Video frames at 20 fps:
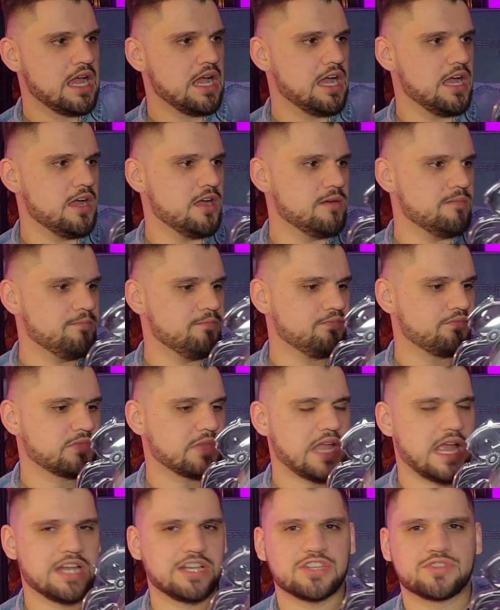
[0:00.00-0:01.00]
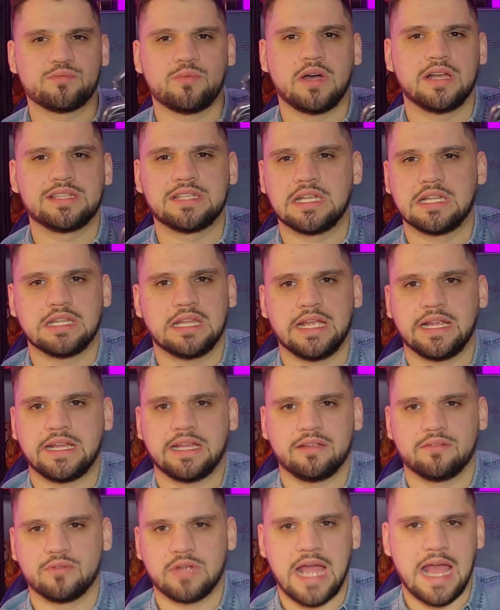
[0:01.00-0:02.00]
I just wasn't like